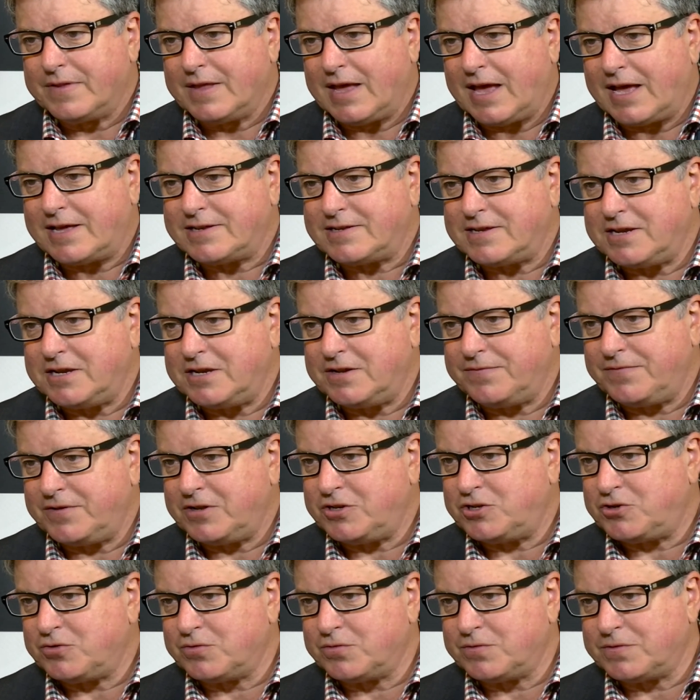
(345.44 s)
As
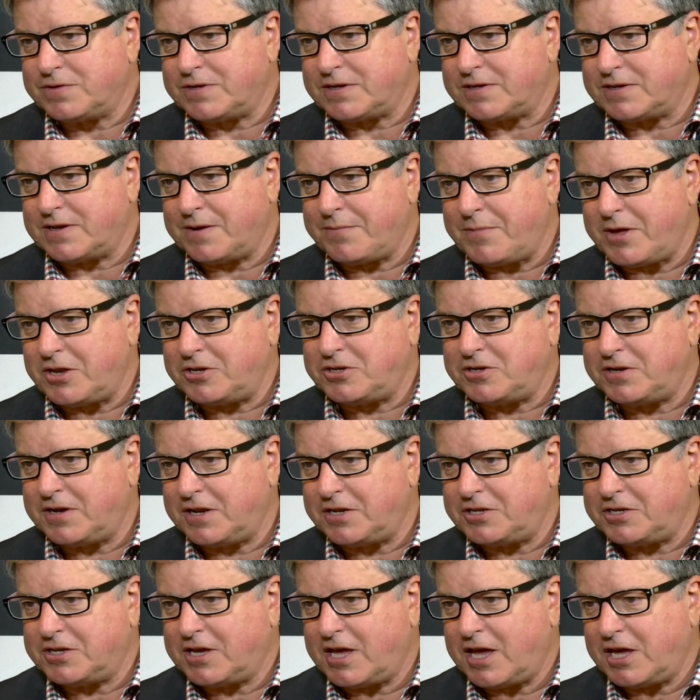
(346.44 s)
individuals, as I mentioned,
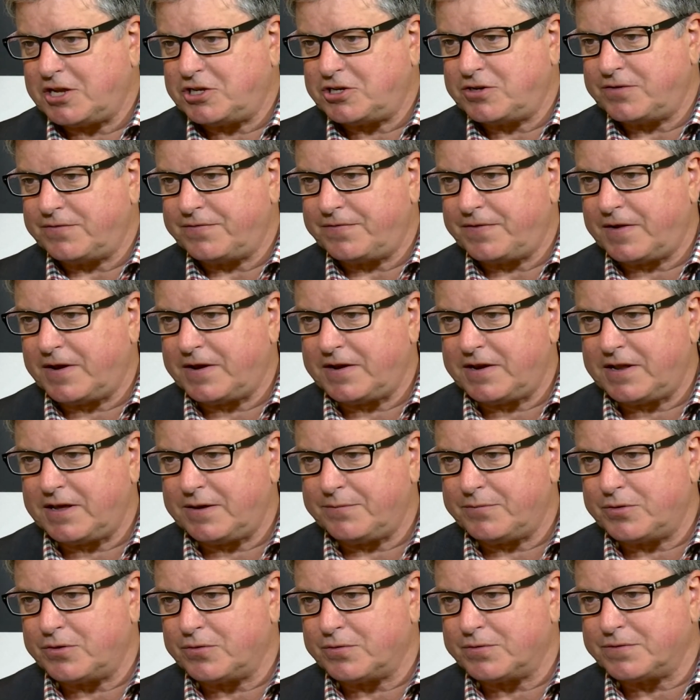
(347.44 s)
education
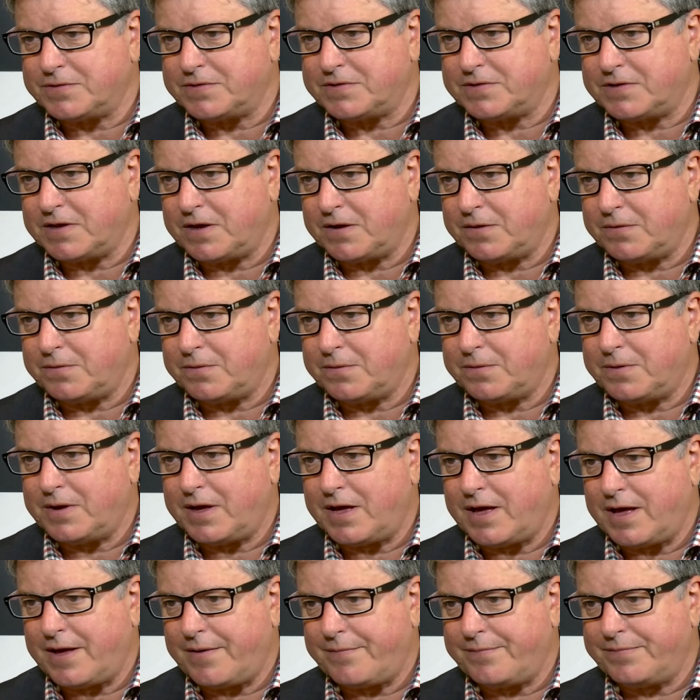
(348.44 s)
funding, but
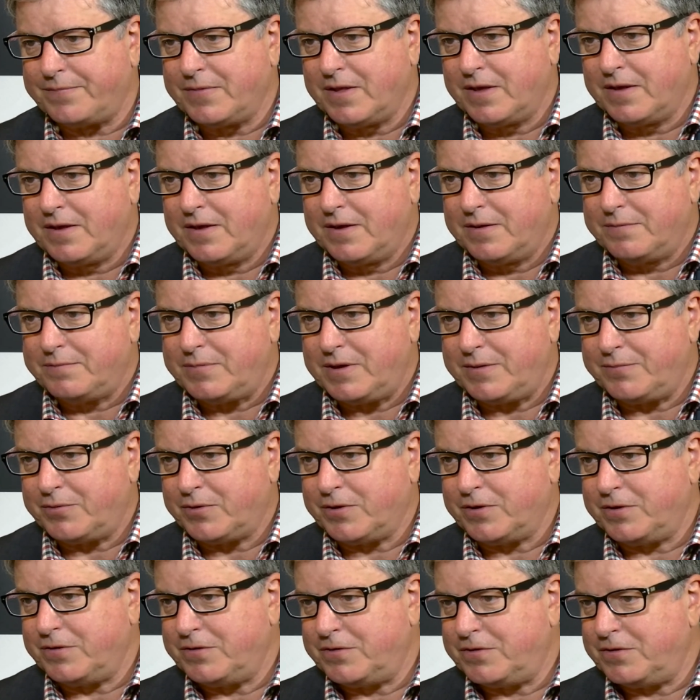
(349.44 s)
also
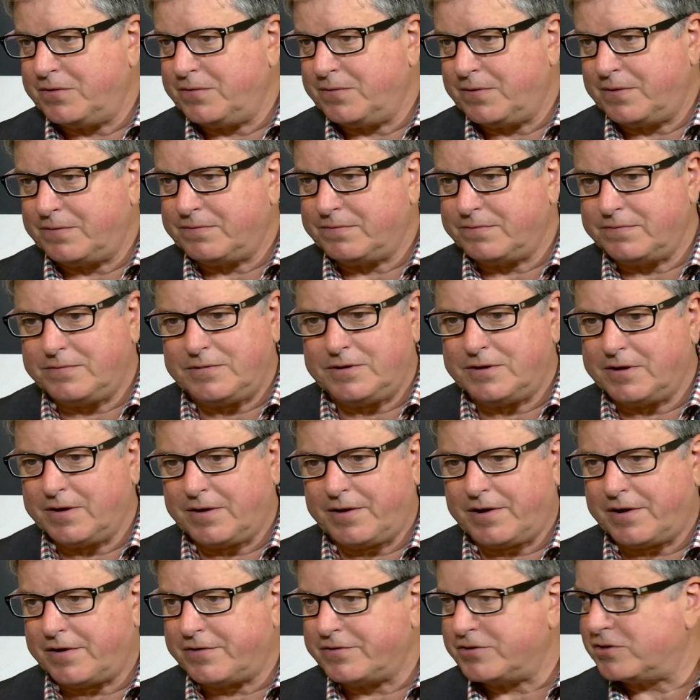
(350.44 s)
people who do, are
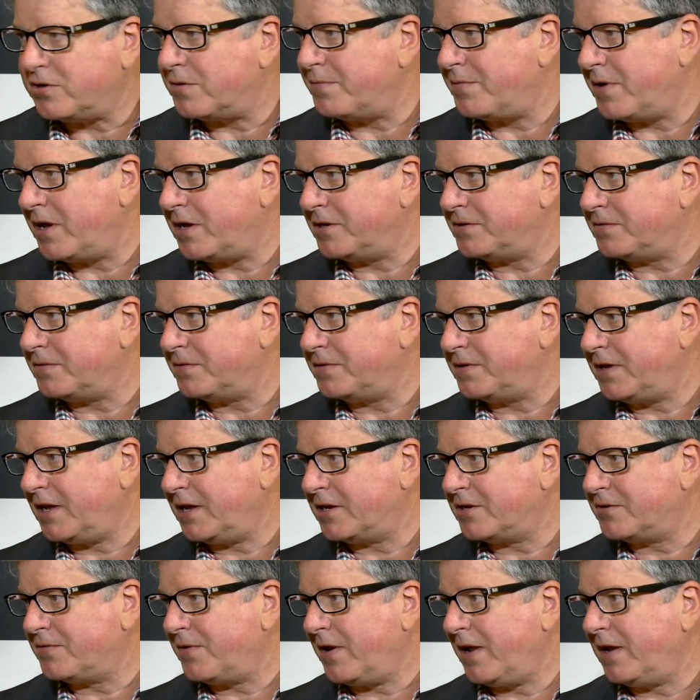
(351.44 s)
on top marginal
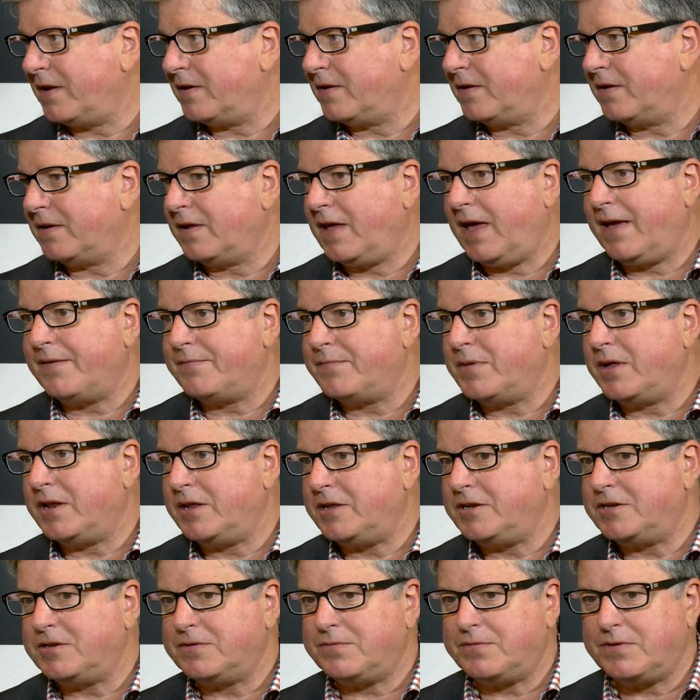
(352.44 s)
tax rate, have
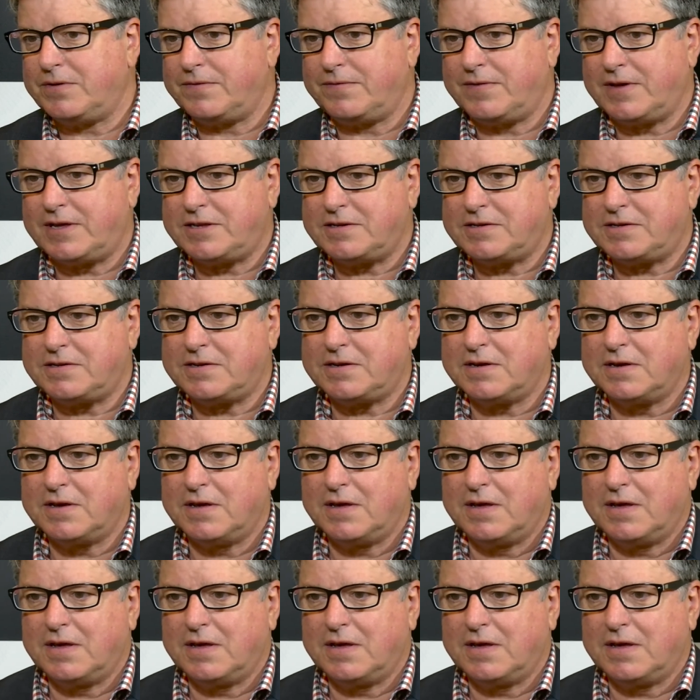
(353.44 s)
money to invest.